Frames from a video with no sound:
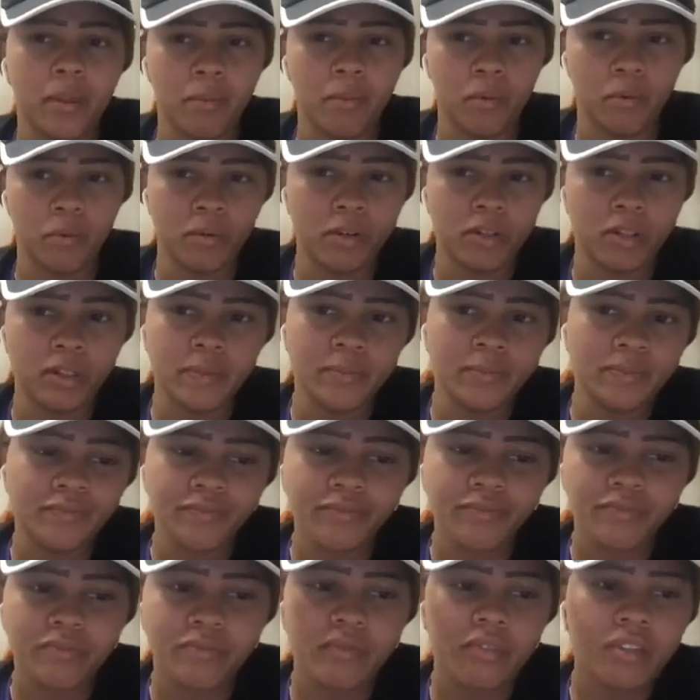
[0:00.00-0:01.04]
Number one.
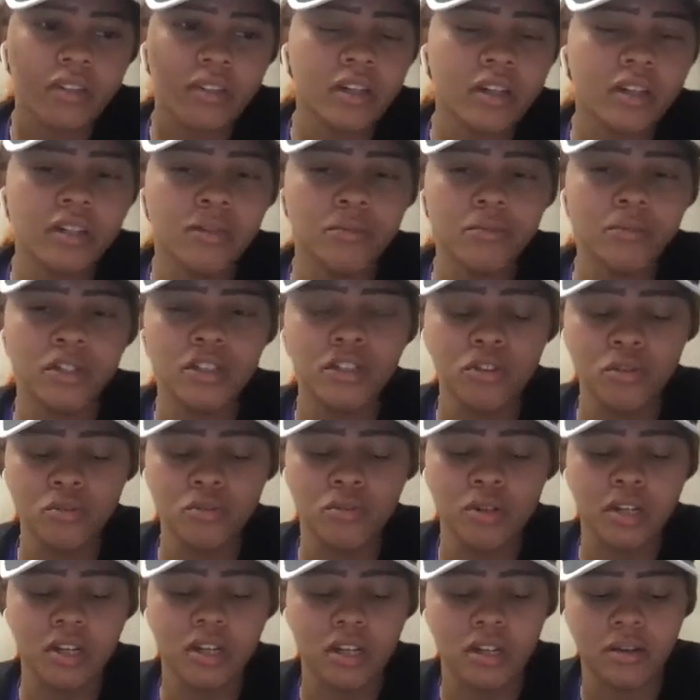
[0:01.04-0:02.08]
Number
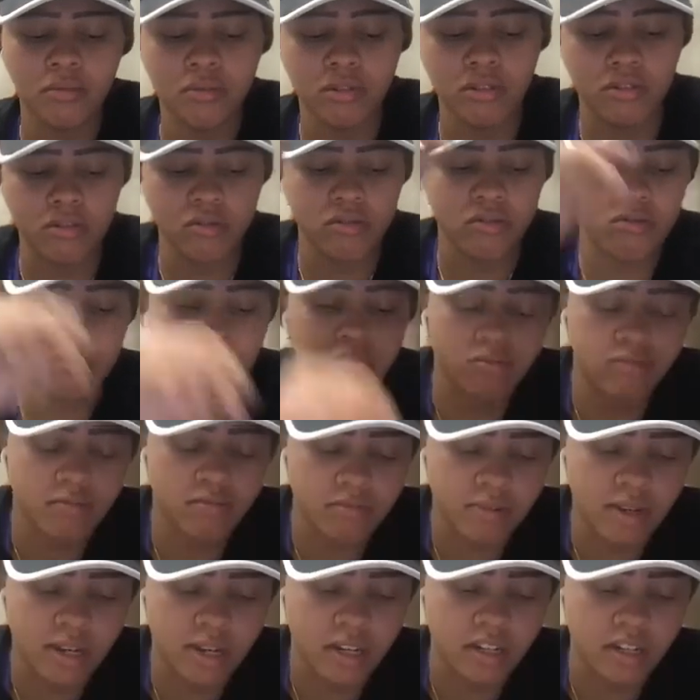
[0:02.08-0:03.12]
two, when it comes to
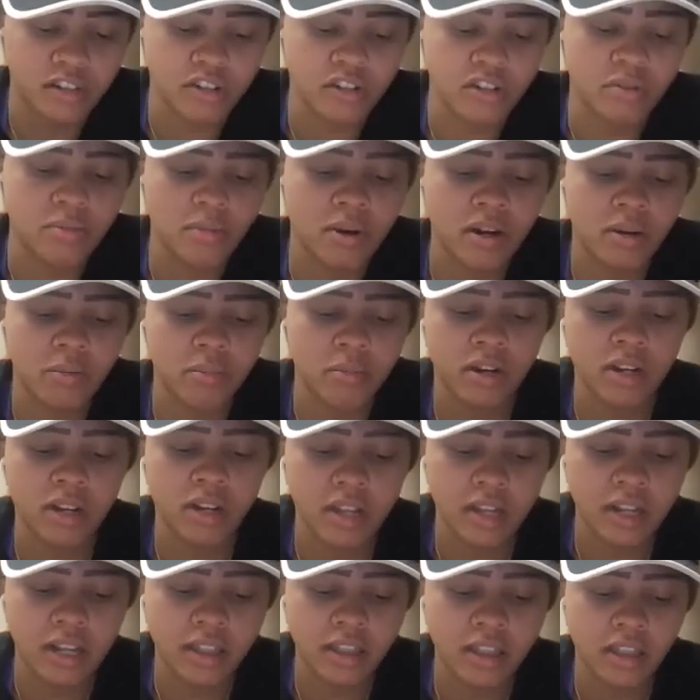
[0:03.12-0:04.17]
making a certain amount of
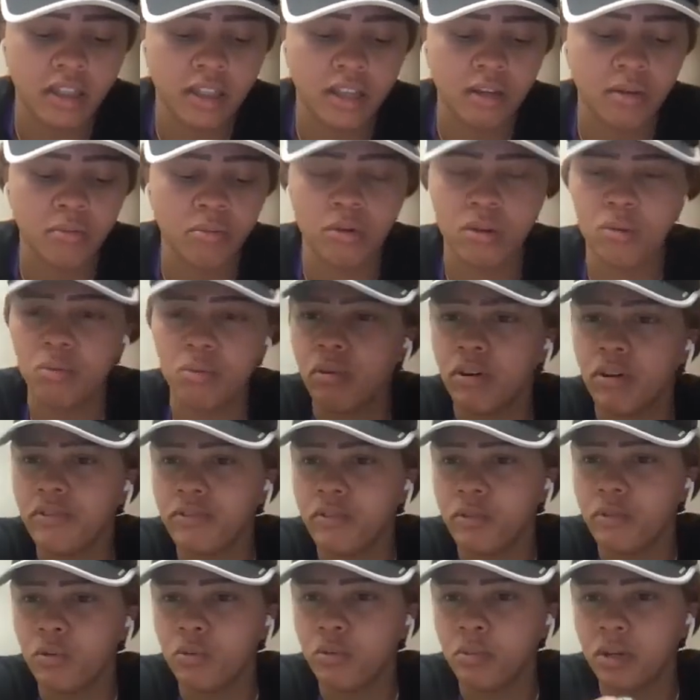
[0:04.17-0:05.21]
money, I think people
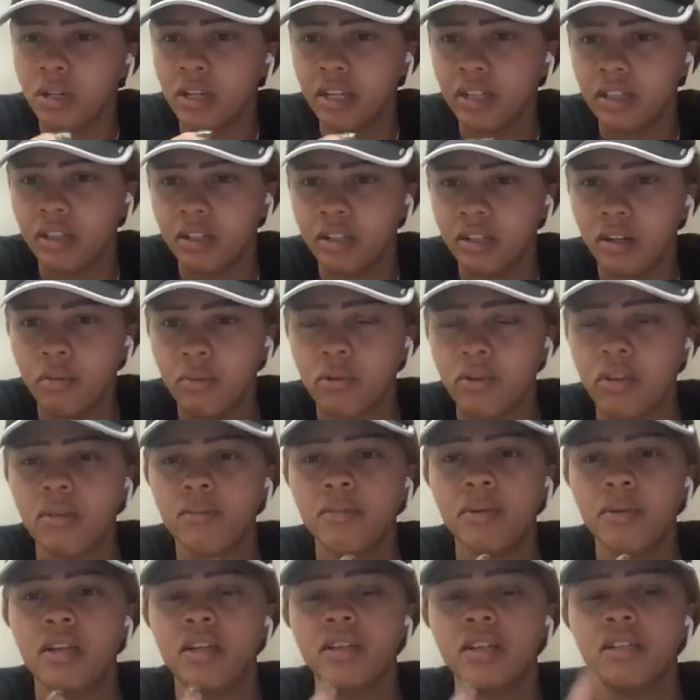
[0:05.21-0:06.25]
are fooled by like the number
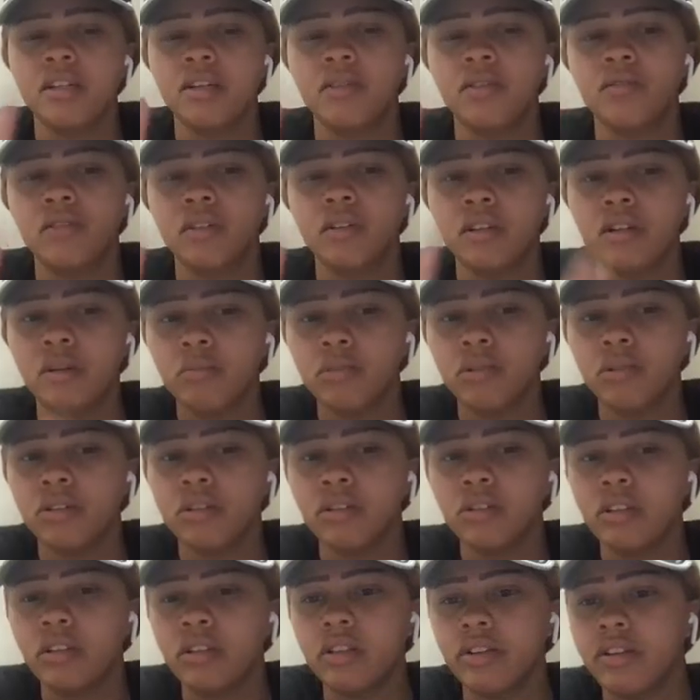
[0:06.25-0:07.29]
they make instead of the
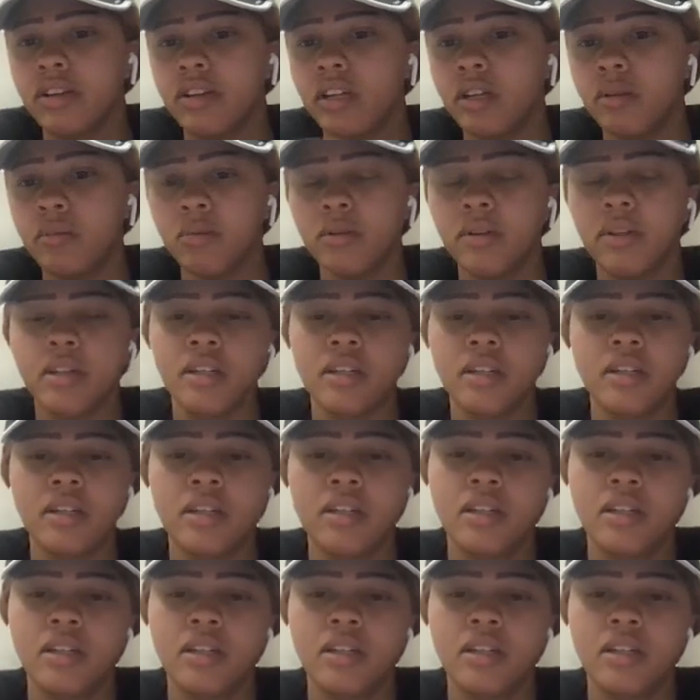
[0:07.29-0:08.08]
number they're keeping.